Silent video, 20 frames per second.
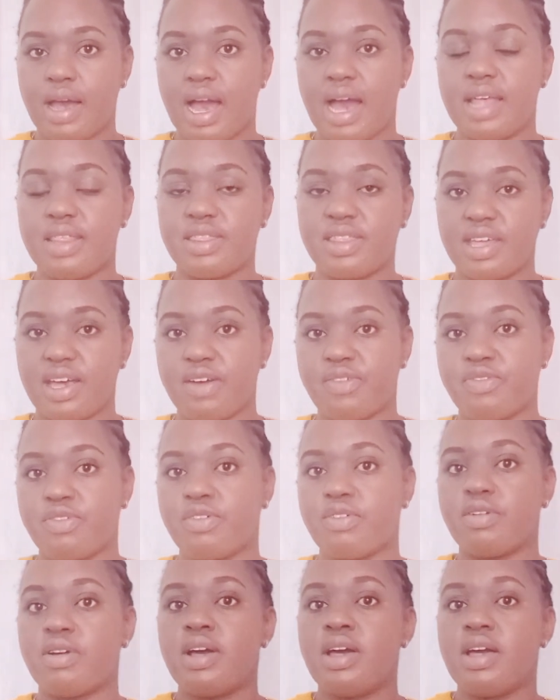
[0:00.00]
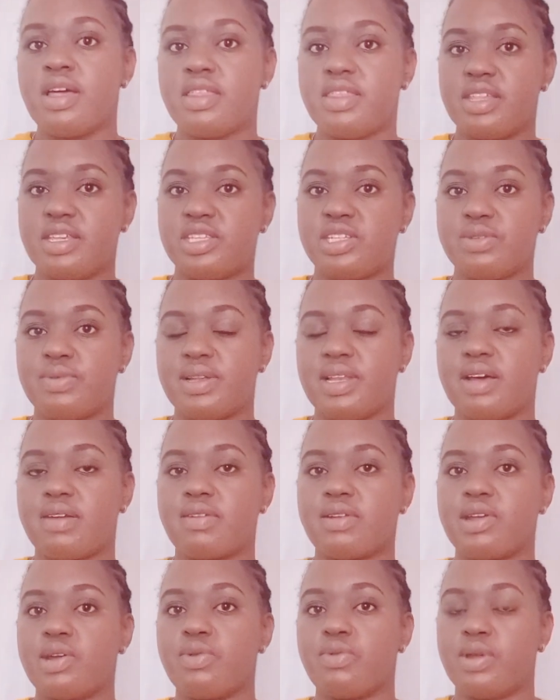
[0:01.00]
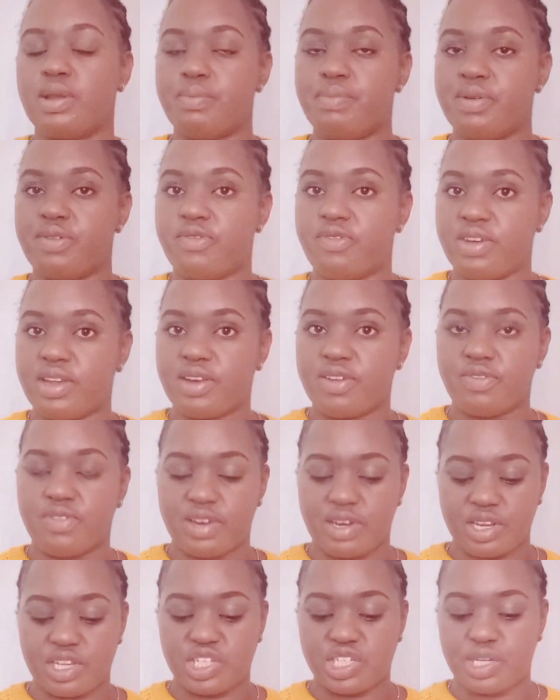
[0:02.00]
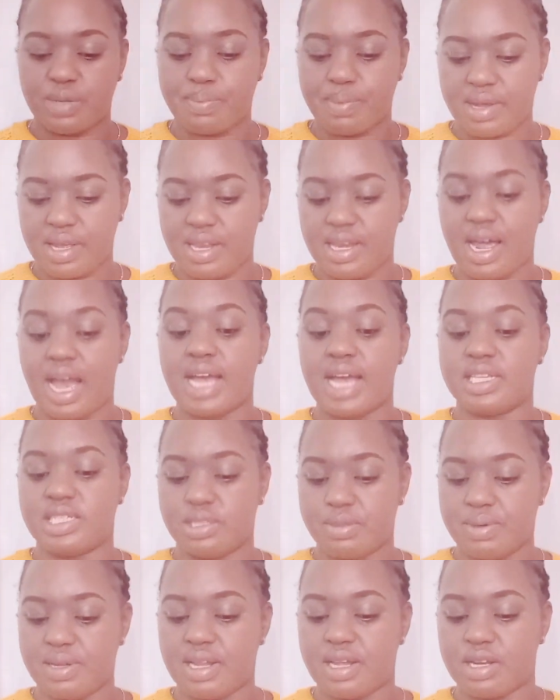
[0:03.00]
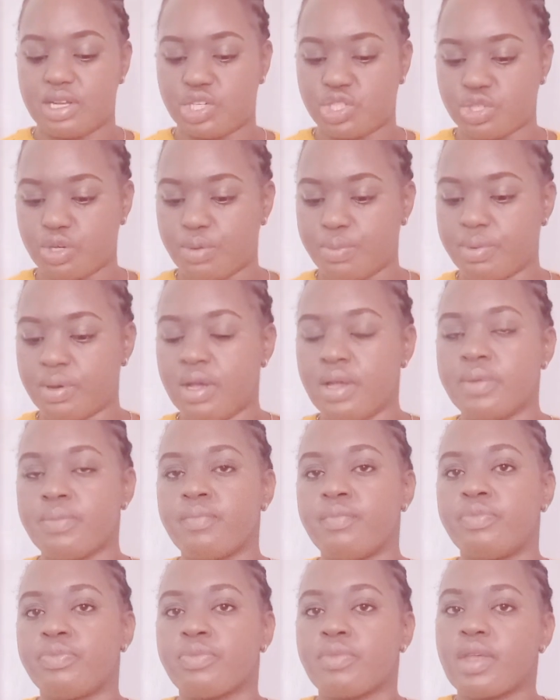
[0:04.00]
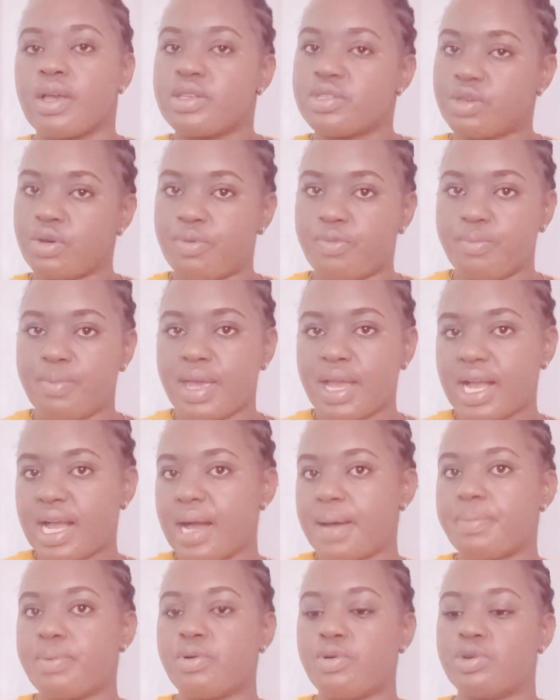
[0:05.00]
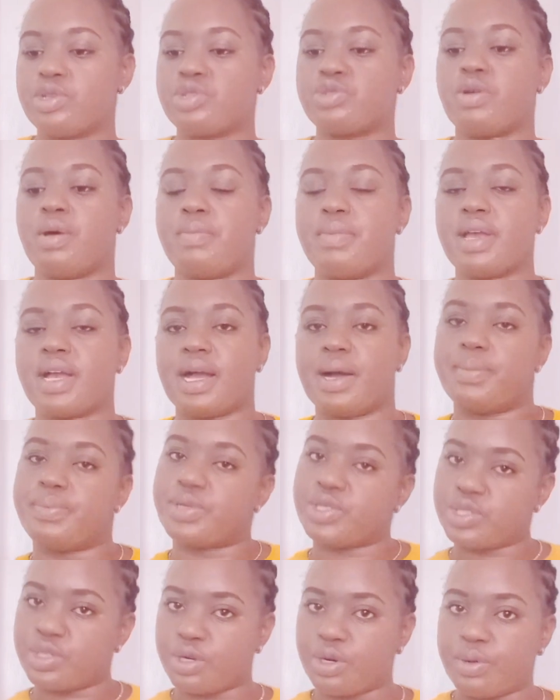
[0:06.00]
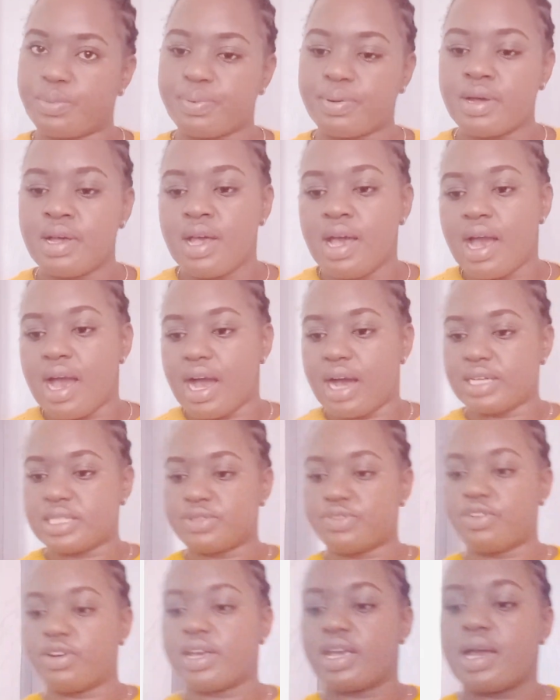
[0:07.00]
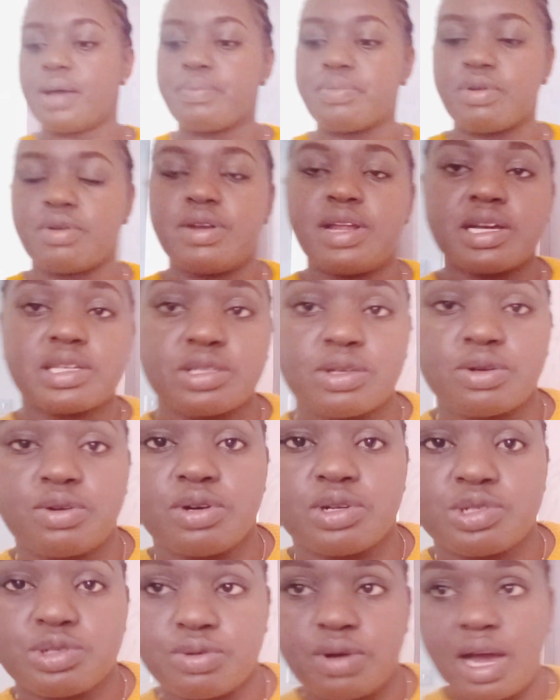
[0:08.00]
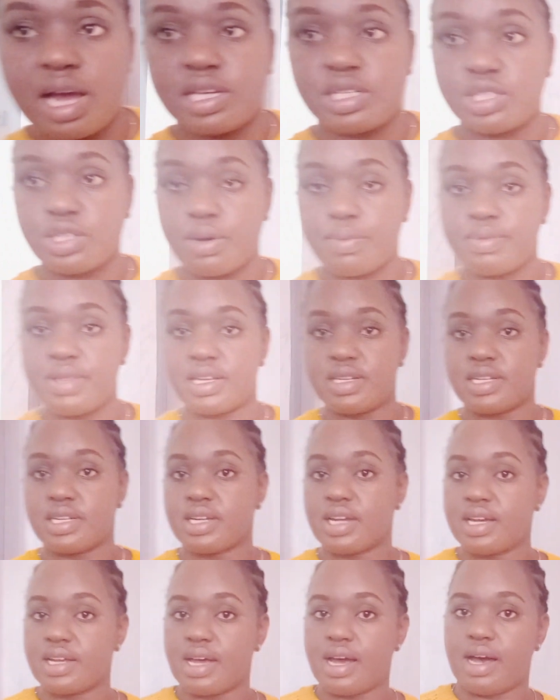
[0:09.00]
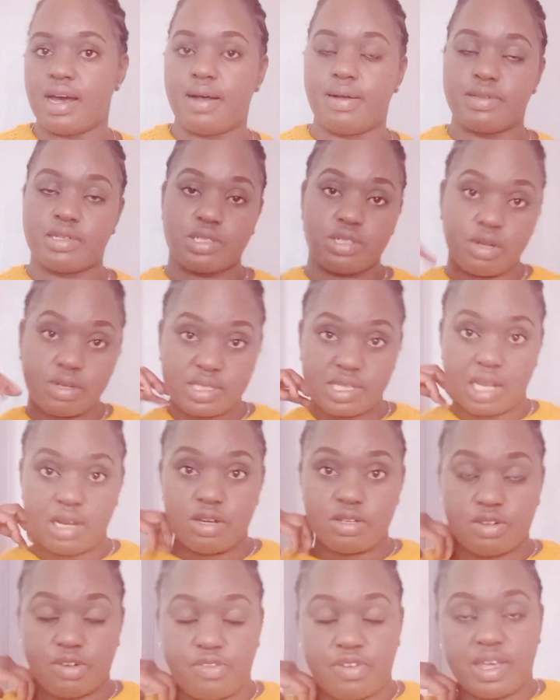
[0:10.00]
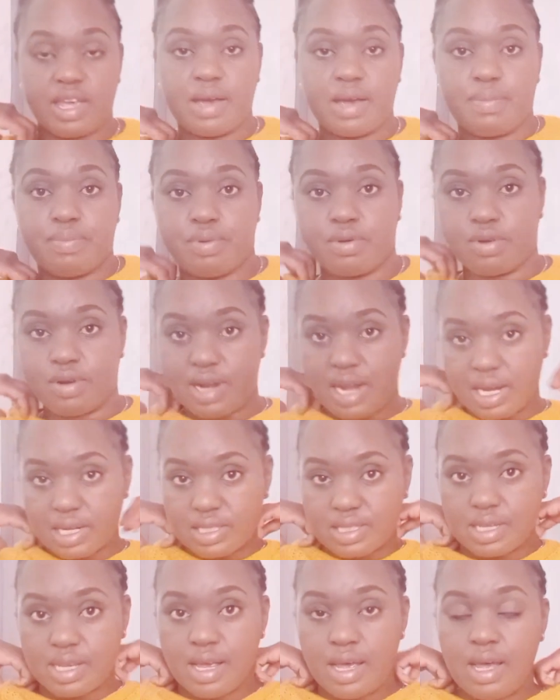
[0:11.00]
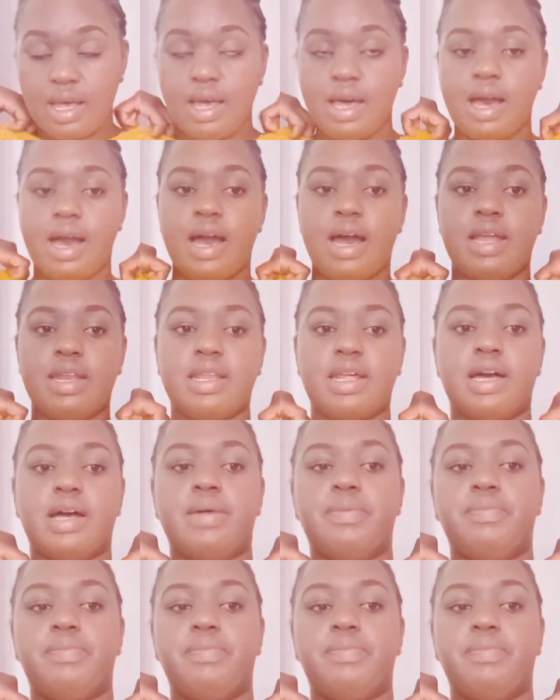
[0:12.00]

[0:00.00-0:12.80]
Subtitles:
and therefore the jewelry will be very, very cheap in a jewelry shop. So makeup, go to a makeup shop. As for hair products, go to a shop that stocks a lot of hair products, and